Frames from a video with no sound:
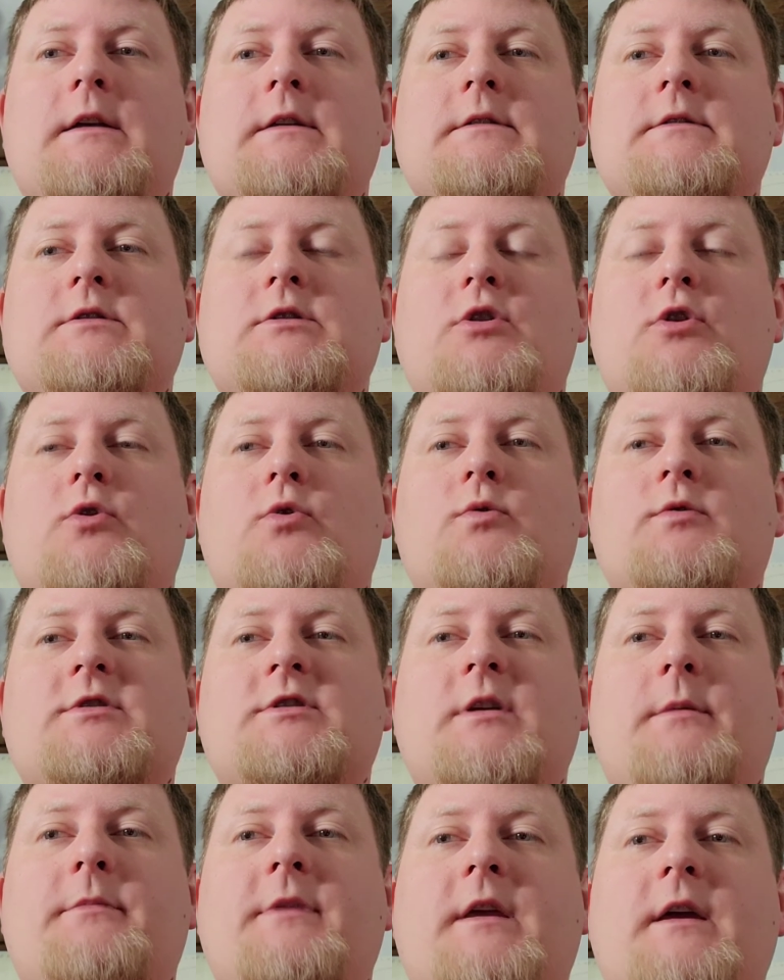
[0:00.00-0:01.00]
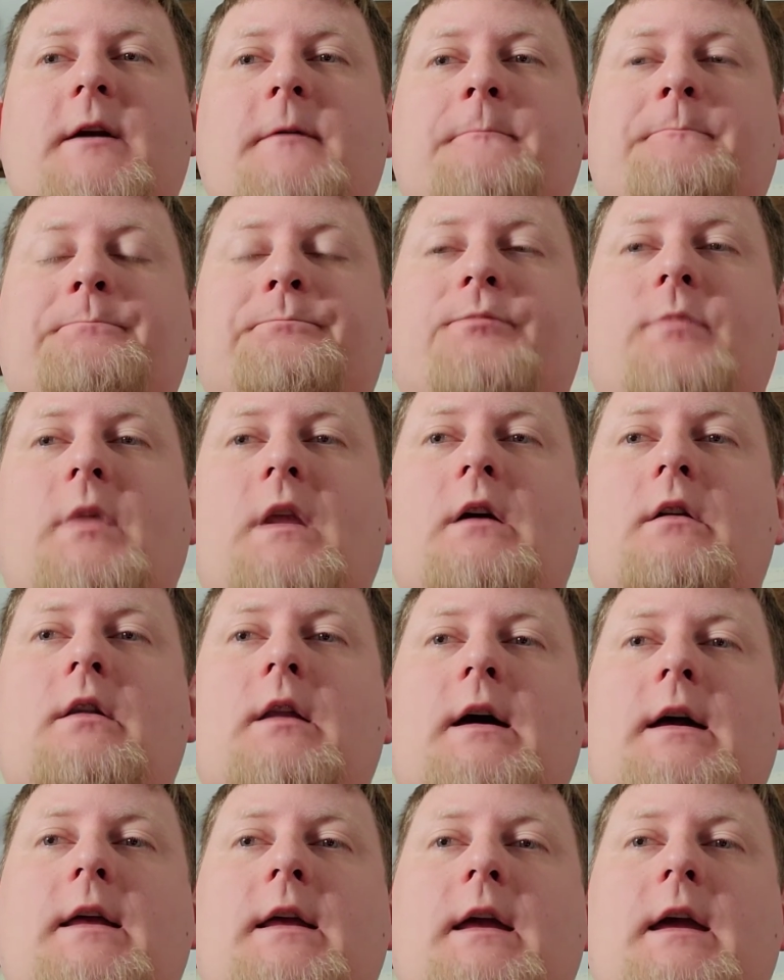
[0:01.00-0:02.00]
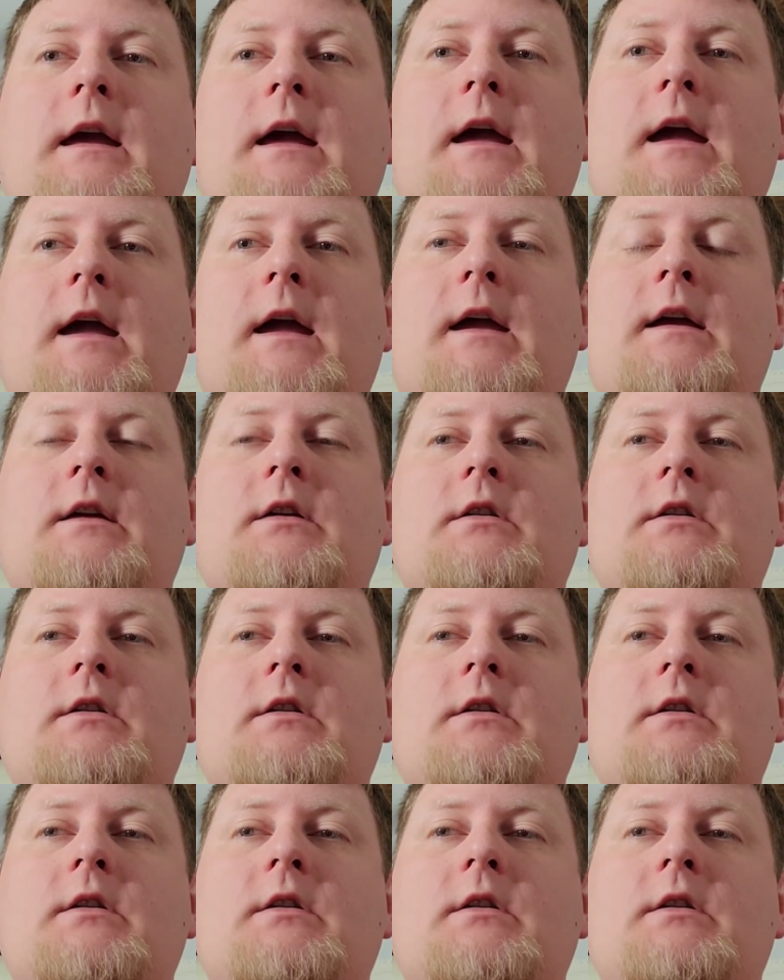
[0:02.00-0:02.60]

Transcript: So something like a